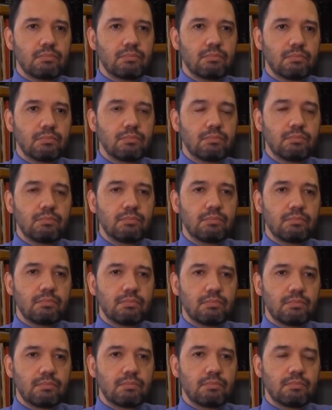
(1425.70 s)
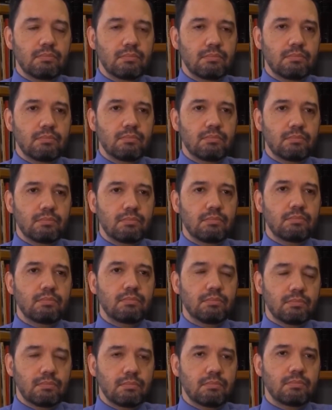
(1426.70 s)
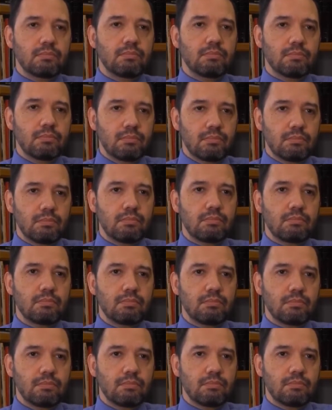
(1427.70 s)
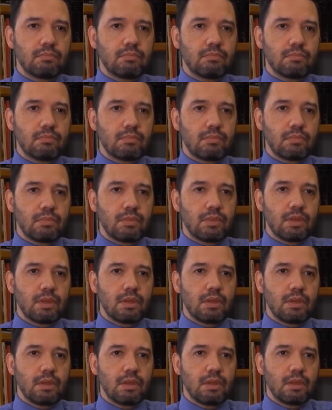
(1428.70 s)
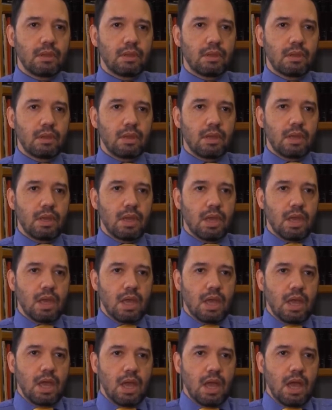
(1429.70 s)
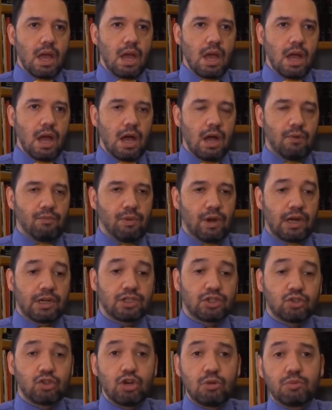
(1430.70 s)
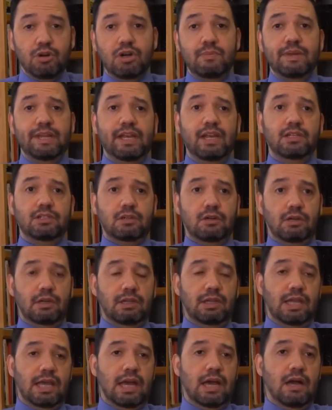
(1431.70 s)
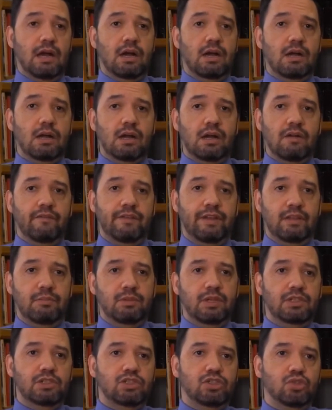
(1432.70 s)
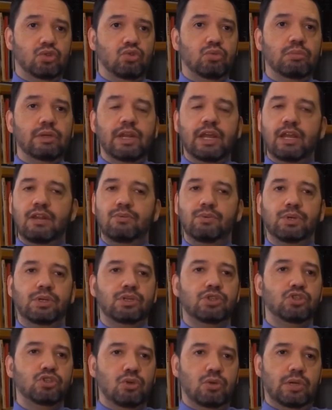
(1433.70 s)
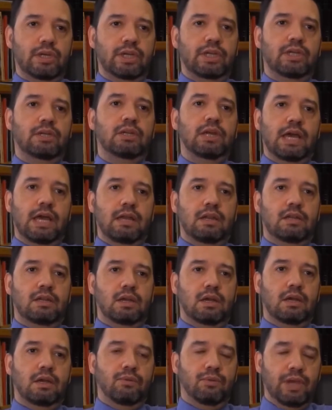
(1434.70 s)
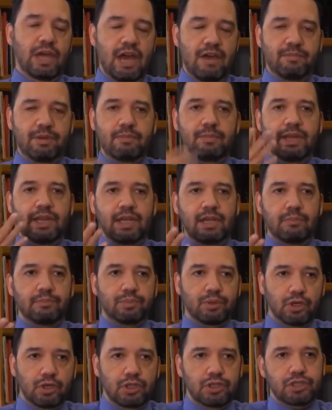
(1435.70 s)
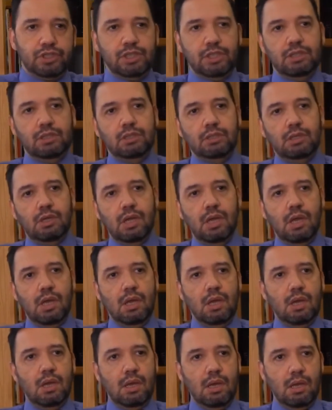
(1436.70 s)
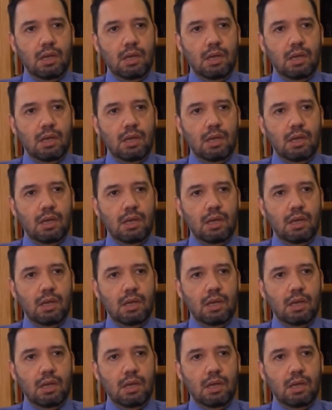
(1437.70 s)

type of anything people could watch. Uh, do you guys have, are there meetings? Uh, well, our school board meetings are, on, uh, are available on Zoom, and anyone can join. And yeah, we have a yeah. meeting in person. Township.